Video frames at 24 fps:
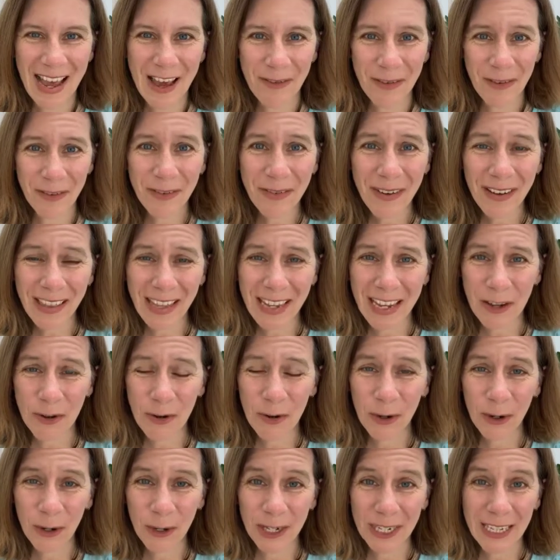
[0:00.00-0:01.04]
Have you ever felt like
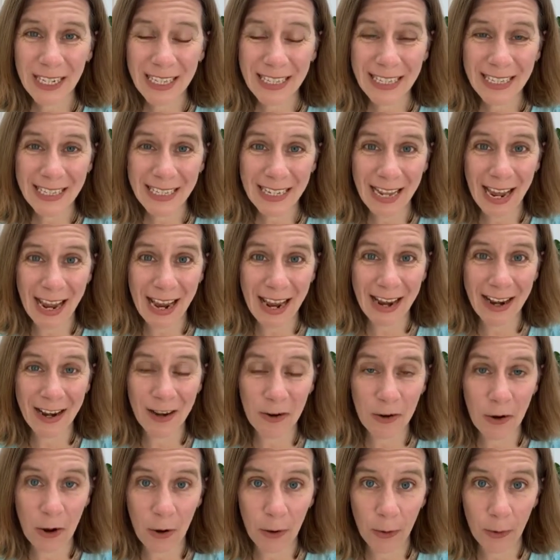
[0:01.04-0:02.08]
you couldn't say
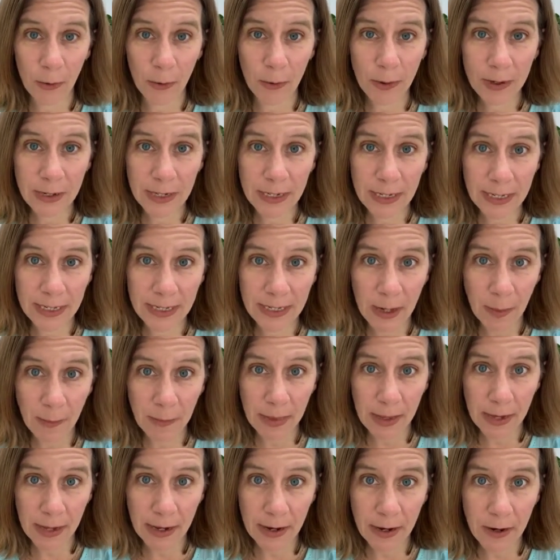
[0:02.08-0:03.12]
no to
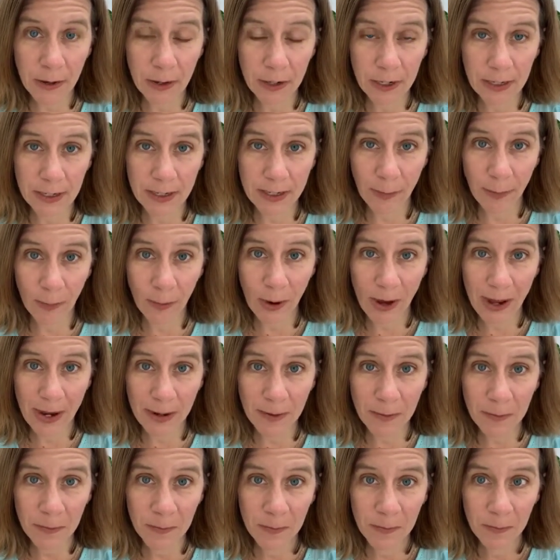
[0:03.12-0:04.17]
something or to
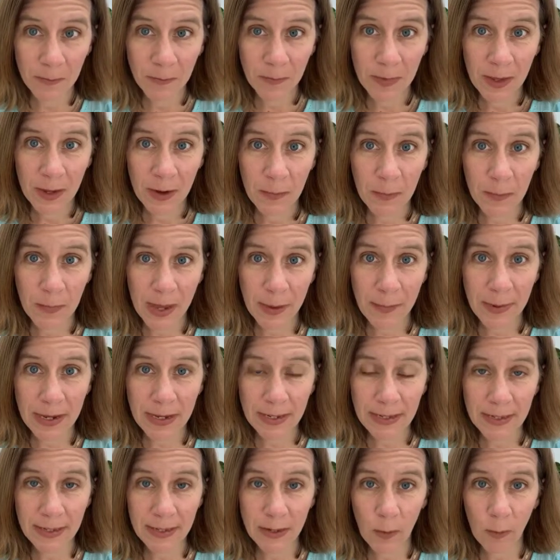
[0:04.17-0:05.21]
someone?
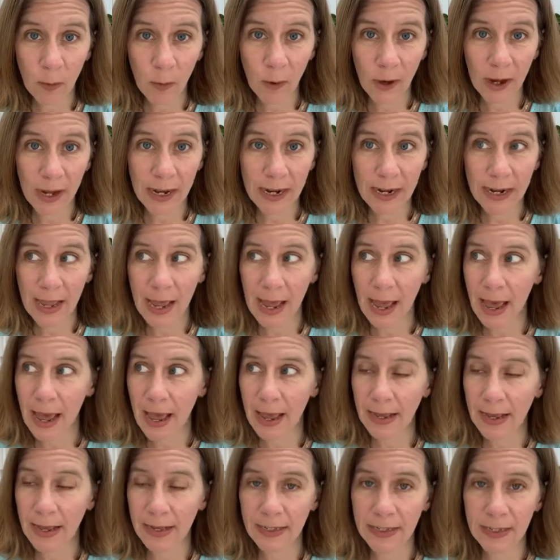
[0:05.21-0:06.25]
Maybe someone
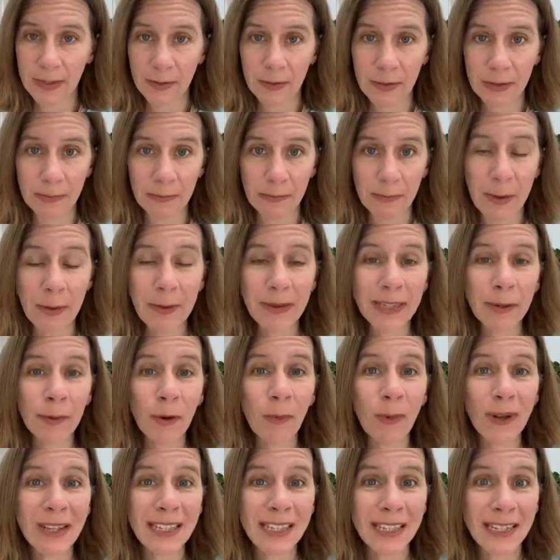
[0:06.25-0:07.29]

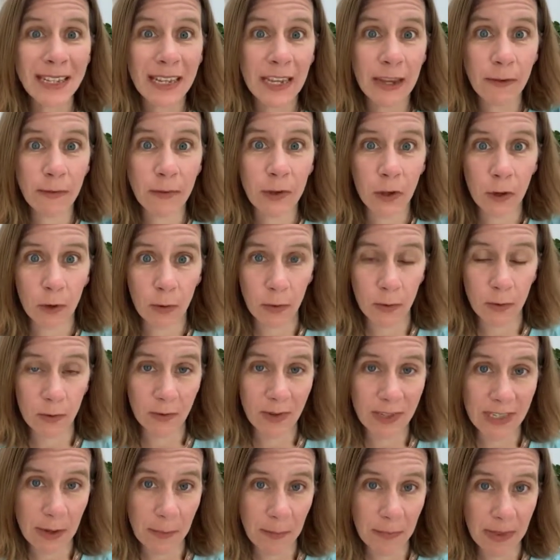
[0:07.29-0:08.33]
wants to give you
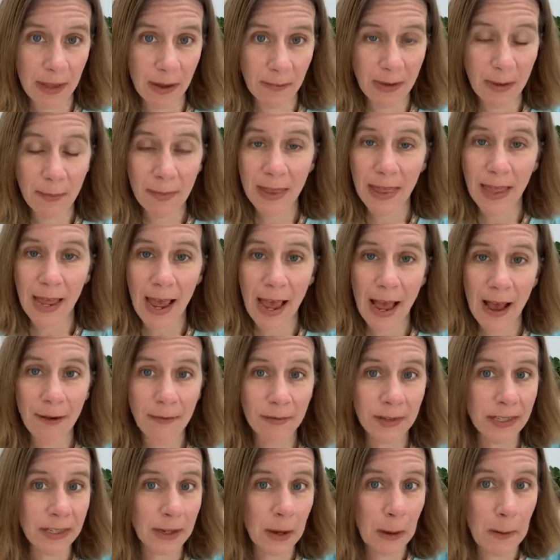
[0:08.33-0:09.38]
something. Maybe they
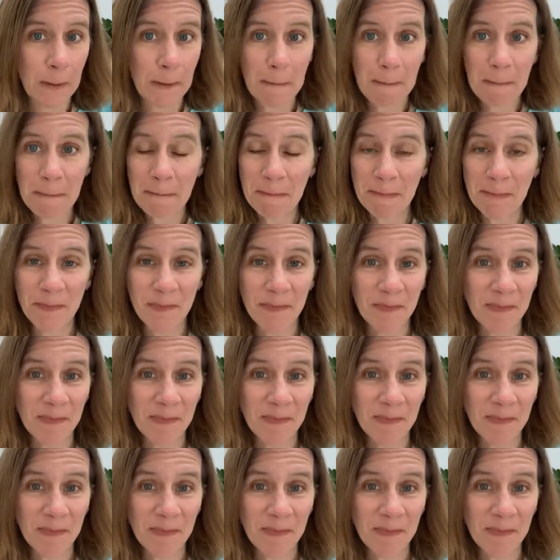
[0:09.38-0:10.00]
have some